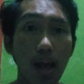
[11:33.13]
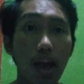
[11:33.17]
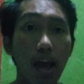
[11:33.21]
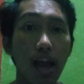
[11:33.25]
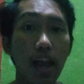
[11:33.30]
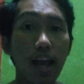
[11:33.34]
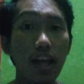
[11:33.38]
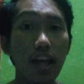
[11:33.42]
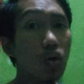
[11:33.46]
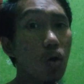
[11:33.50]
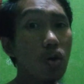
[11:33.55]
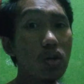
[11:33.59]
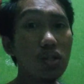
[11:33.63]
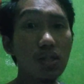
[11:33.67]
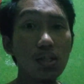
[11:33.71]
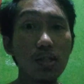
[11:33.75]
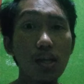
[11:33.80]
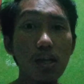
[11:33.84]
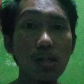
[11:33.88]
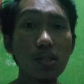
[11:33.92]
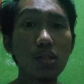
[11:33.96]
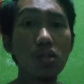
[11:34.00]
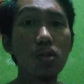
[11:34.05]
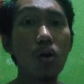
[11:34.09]
It
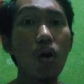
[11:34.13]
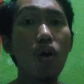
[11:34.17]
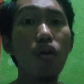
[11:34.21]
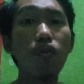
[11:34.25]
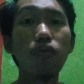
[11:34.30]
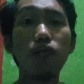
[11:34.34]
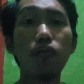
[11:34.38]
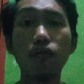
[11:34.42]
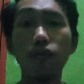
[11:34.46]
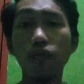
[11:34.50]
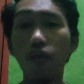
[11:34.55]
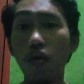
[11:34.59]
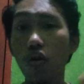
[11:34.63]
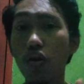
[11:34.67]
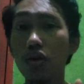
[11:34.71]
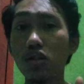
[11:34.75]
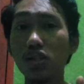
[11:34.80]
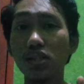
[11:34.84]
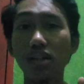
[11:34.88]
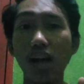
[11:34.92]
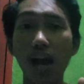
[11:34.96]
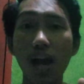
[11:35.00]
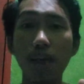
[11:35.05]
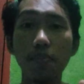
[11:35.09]
consists of four
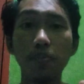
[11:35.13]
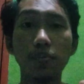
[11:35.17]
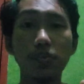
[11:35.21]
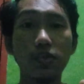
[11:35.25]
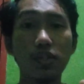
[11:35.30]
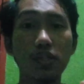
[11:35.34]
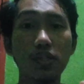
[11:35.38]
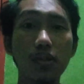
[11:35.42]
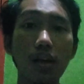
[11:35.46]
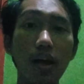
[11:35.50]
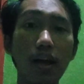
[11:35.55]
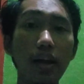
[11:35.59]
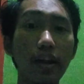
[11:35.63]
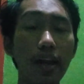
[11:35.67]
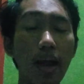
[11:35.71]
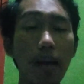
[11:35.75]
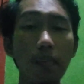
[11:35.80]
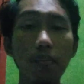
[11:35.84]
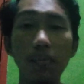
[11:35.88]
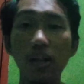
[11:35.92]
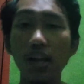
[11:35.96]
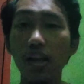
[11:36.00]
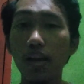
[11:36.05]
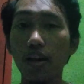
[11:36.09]
types,
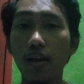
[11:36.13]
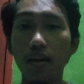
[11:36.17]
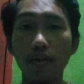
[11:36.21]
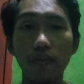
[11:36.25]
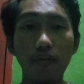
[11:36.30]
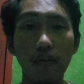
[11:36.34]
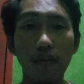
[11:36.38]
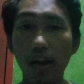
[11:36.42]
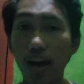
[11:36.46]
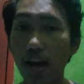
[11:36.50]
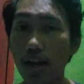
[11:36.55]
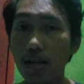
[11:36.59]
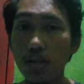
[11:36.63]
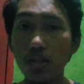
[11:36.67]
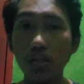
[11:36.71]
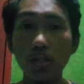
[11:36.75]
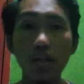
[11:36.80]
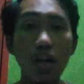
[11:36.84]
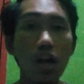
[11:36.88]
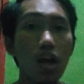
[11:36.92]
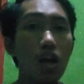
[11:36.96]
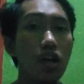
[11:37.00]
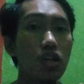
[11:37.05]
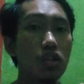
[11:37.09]
namely reference,
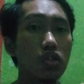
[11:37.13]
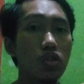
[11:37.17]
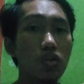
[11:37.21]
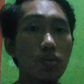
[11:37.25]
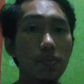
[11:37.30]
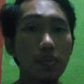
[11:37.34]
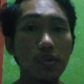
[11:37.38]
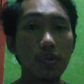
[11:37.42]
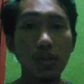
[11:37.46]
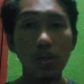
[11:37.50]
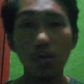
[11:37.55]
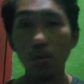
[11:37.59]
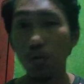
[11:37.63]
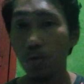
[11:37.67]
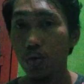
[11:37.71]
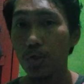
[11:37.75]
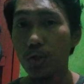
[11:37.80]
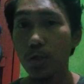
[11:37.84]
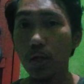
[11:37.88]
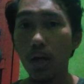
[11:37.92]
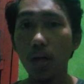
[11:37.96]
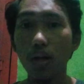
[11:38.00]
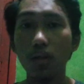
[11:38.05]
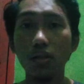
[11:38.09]

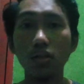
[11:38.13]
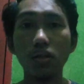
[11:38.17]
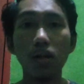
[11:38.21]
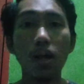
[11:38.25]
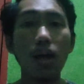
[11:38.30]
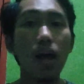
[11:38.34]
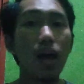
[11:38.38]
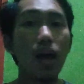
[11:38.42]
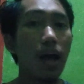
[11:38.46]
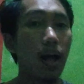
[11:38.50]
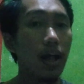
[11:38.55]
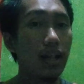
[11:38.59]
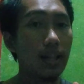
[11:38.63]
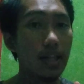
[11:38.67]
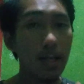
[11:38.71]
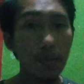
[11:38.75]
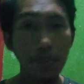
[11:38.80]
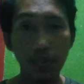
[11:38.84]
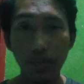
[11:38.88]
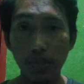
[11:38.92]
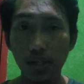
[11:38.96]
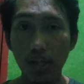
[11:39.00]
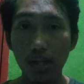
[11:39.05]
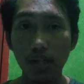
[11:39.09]
substitution,
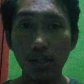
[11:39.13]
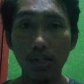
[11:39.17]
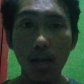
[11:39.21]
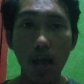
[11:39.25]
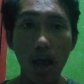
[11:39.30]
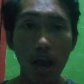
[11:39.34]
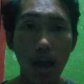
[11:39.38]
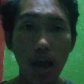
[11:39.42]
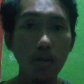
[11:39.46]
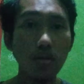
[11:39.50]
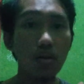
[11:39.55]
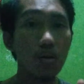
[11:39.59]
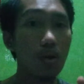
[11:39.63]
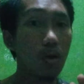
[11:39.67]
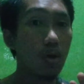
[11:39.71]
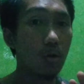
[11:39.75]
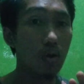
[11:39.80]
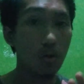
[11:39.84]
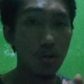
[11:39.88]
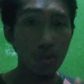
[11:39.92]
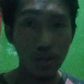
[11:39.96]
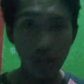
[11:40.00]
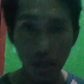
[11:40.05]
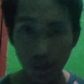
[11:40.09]
ellipsis, and
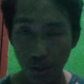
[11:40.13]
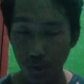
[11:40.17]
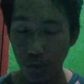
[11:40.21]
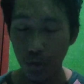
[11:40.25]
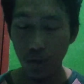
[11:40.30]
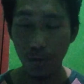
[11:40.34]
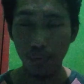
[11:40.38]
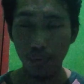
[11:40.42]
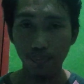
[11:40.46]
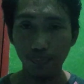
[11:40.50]
conjunction.